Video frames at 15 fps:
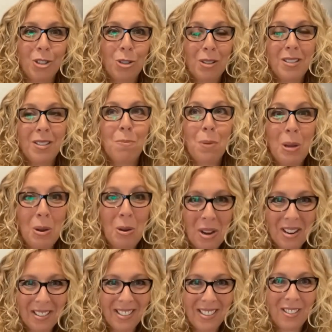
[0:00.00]
to
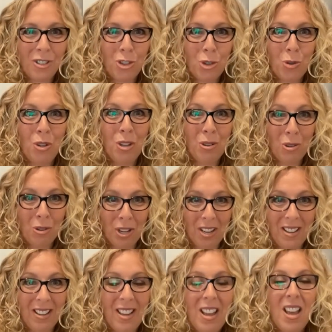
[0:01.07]
experience as a junior
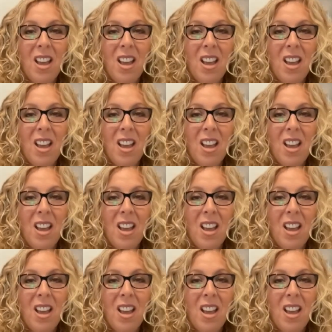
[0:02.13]
lawyer.